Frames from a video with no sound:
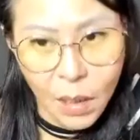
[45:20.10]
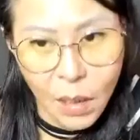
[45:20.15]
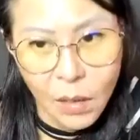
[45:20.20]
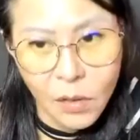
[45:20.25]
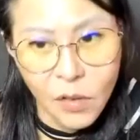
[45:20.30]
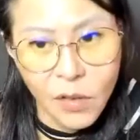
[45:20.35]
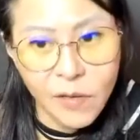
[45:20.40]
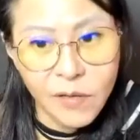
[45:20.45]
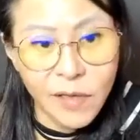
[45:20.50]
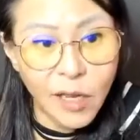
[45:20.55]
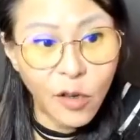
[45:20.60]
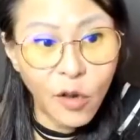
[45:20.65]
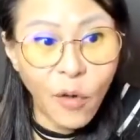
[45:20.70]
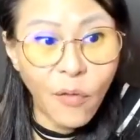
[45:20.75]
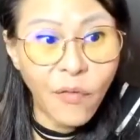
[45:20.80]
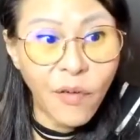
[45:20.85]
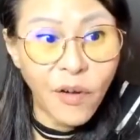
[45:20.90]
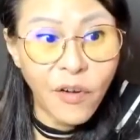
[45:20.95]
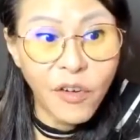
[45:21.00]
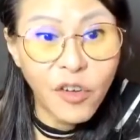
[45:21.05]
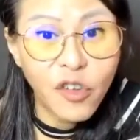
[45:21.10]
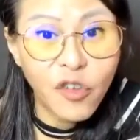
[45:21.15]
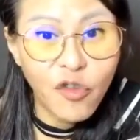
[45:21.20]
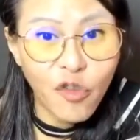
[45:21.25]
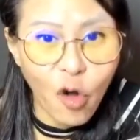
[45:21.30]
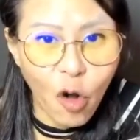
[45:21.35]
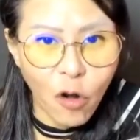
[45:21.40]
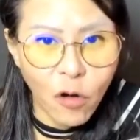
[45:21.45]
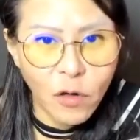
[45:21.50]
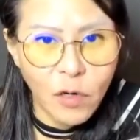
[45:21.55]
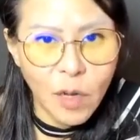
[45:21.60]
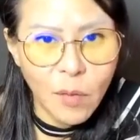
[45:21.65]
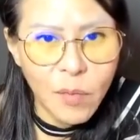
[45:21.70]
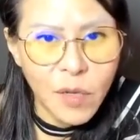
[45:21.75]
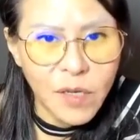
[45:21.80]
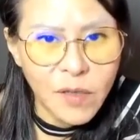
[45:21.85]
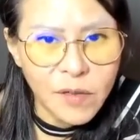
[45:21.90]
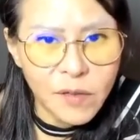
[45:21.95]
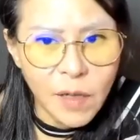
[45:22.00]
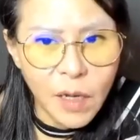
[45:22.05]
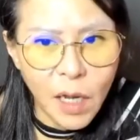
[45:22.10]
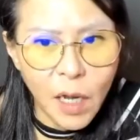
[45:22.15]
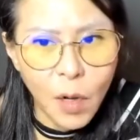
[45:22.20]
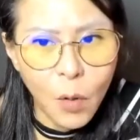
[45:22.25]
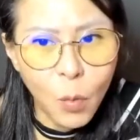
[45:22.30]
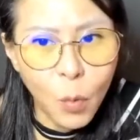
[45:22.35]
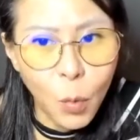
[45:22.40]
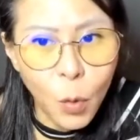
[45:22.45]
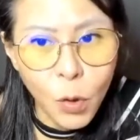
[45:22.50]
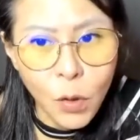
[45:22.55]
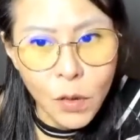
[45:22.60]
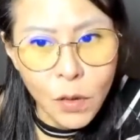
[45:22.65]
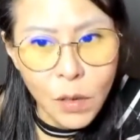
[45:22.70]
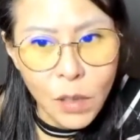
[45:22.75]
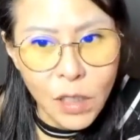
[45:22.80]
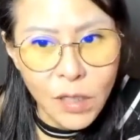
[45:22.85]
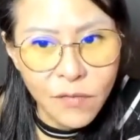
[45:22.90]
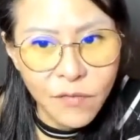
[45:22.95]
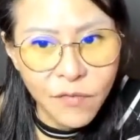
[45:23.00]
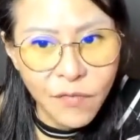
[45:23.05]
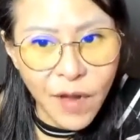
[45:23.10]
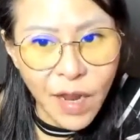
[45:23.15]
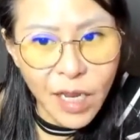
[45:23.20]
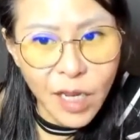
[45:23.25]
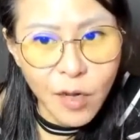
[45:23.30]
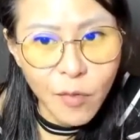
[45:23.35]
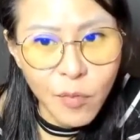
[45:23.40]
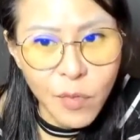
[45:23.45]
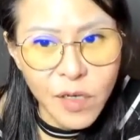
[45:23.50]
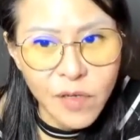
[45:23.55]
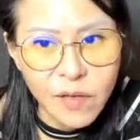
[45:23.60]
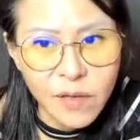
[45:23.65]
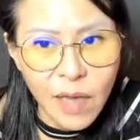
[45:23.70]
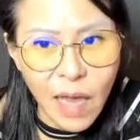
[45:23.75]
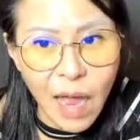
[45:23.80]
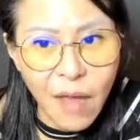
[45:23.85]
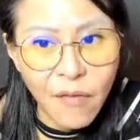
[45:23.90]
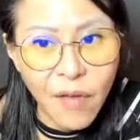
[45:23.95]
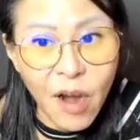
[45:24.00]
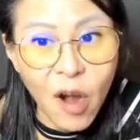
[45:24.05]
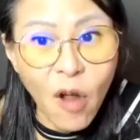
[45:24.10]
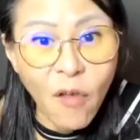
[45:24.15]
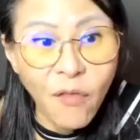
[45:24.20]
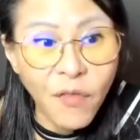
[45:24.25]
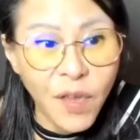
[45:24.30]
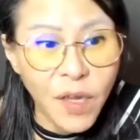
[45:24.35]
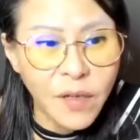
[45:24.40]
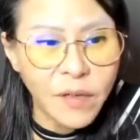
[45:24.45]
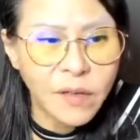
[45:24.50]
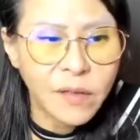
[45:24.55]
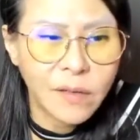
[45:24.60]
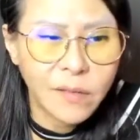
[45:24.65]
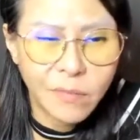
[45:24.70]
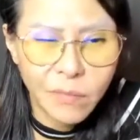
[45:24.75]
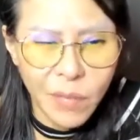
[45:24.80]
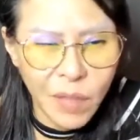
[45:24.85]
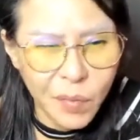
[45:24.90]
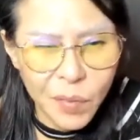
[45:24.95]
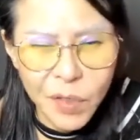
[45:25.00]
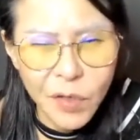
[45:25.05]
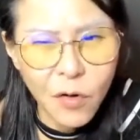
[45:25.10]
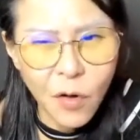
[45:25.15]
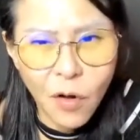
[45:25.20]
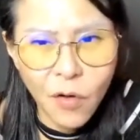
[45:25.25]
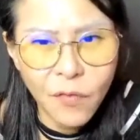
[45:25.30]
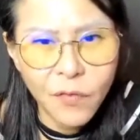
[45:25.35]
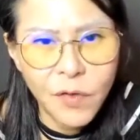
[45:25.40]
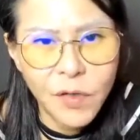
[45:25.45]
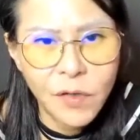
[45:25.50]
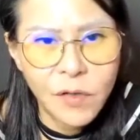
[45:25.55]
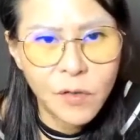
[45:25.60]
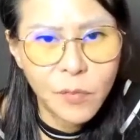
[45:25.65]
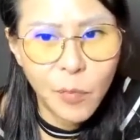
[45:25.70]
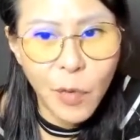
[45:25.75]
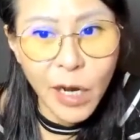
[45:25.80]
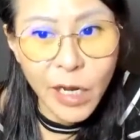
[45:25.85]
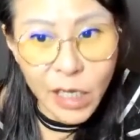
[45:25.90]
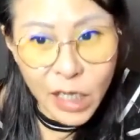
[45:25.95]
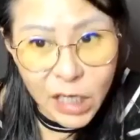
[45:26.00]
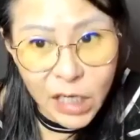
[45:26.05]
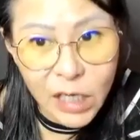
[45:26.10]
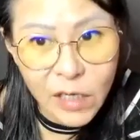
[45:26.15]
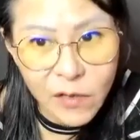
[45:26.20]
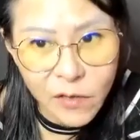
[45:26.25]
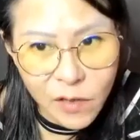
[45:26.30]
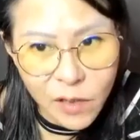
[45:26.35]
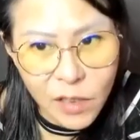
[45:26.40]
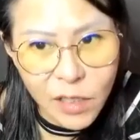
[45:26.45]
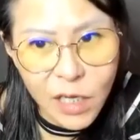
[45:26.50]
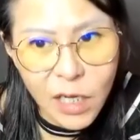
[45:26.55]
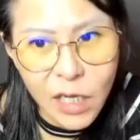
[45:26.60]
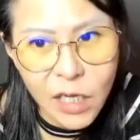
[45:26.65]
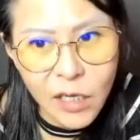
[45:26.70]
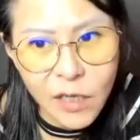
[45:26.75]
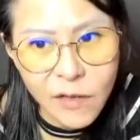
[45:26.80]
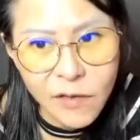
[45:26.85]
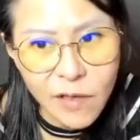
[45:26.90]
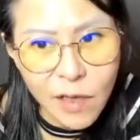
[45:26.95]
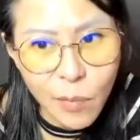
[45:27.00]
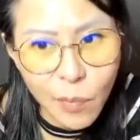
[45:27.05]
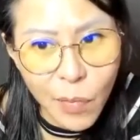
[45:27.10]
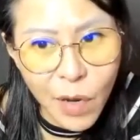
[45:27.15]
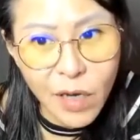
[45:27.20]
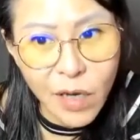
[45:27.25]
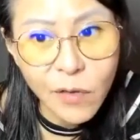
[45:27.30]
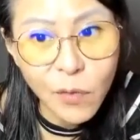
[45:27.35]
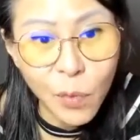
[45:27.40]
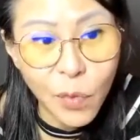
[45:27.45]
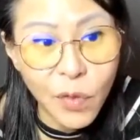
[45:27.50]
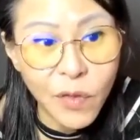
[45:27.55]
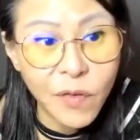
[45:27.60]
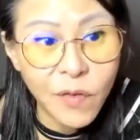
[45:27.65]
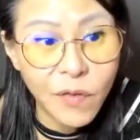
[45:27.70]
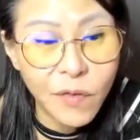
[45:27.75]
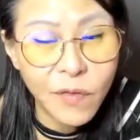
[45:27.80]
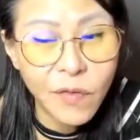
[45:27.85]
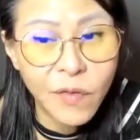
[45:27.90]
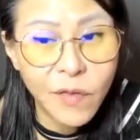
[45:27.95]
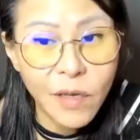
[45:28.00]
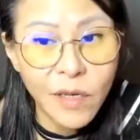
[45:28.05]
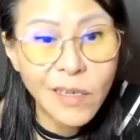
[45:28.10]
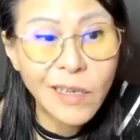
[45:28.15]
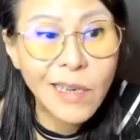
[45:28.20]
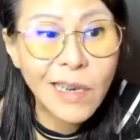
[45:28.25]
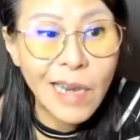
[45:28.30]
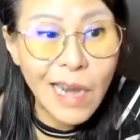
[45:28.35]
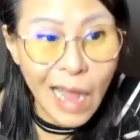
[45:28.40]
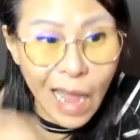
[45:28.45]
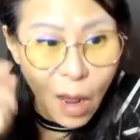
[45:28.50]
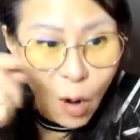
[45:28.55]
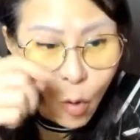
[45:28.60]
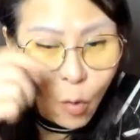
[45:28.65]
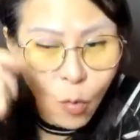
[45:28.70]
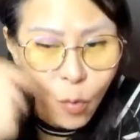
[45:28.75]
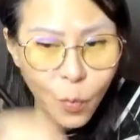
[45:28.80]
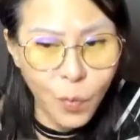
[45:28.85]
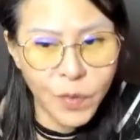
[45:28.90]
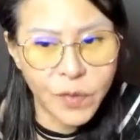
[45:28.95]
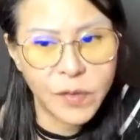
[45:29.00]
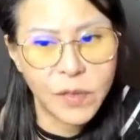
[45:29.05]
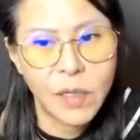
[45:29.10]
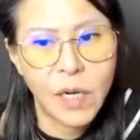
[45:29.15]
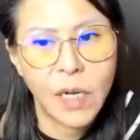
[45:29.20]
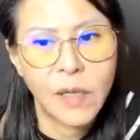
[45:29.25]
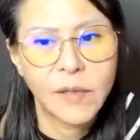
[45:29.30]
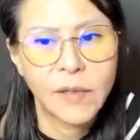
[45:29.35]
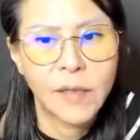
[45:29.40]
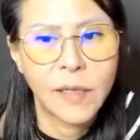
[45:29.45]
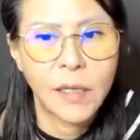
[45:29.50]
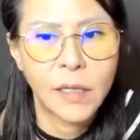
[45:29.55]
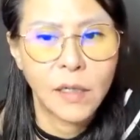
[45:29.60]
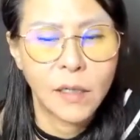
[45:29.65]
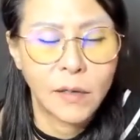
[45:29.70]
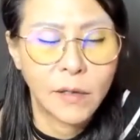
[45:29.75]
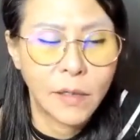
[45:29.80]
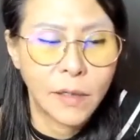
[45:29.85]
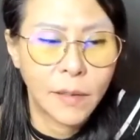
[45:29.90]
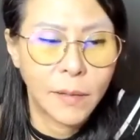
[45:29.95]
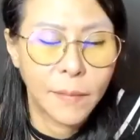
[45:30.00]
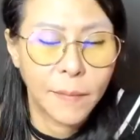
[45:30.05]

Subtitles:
Just that not very strong. That means wood in fire means very obvious. Maybe not obvious. But he is sitting in the same palace with the now person asking the thing.